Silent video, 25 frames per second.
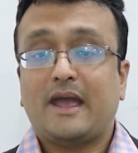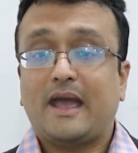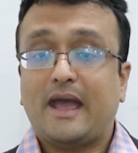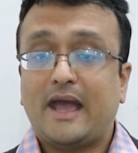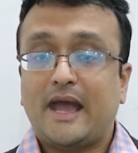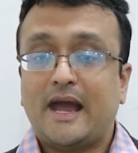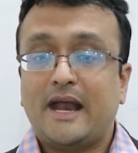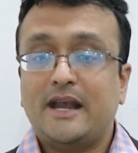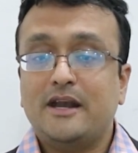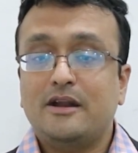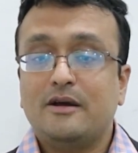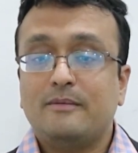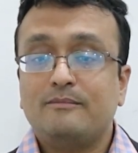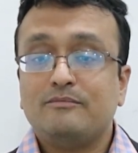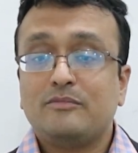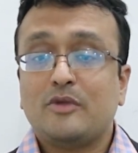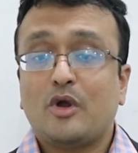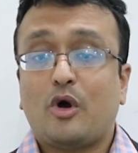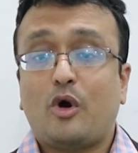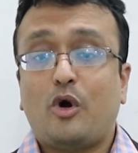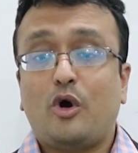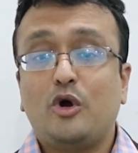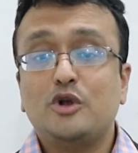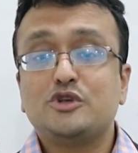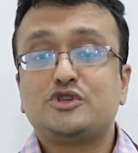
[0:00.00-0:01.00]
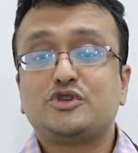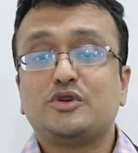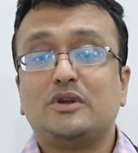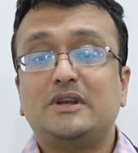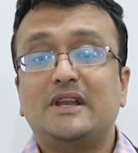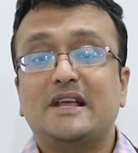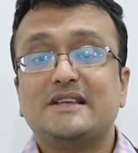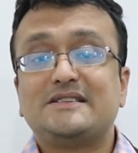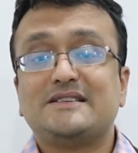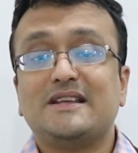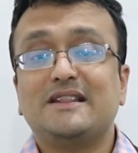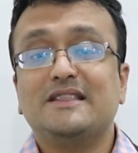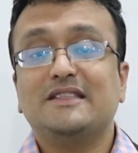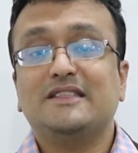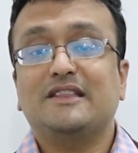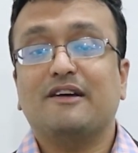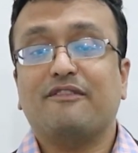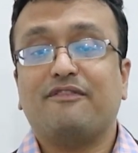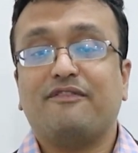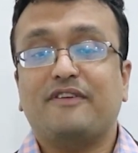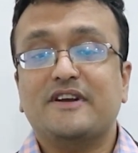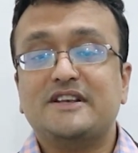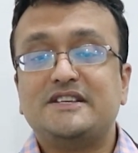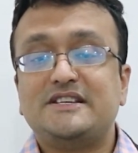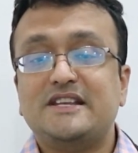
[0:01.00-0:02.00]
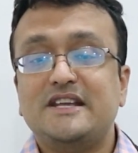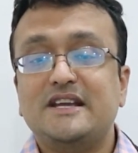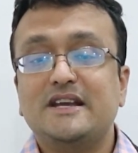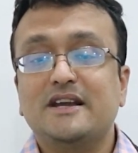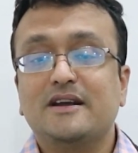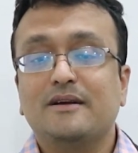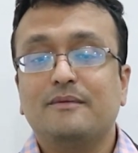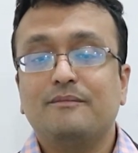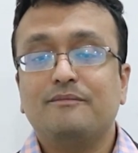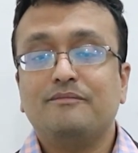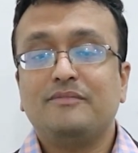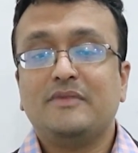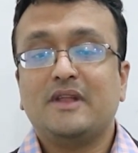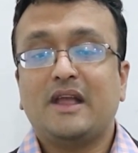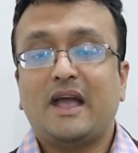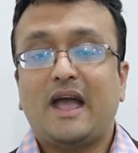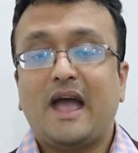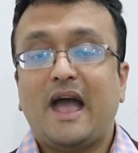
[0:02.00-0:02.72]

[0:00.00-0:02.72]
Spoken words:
and also lessened the fatigue